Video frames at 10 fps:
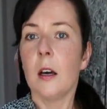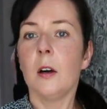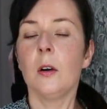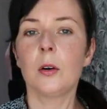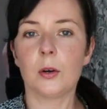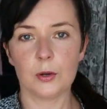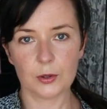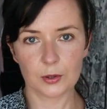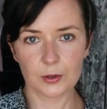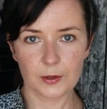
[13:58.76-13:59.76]
Whew,
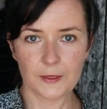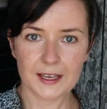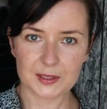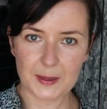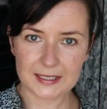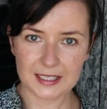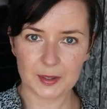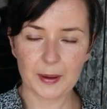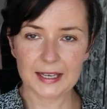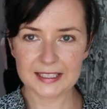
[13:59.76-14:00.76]
that's better.
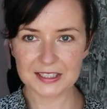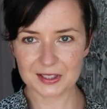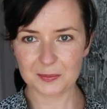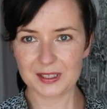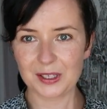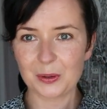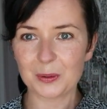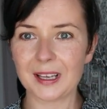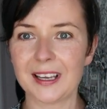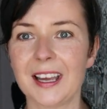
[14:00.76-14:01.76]
Back into something
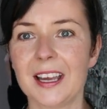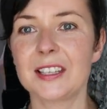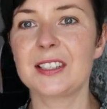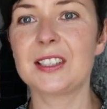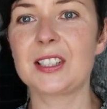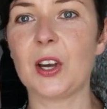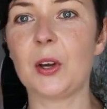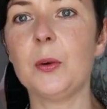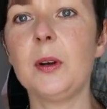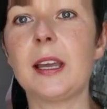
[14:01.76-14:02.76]
cooler.
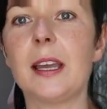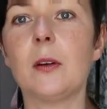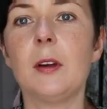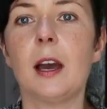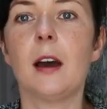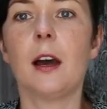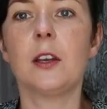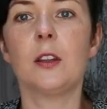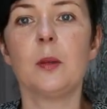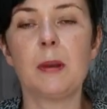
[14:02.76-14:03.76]
So here we are,
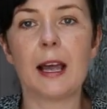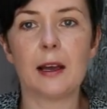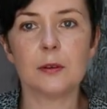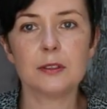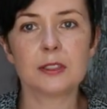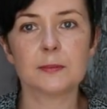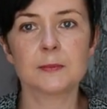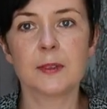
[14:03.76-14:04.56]
another blouse.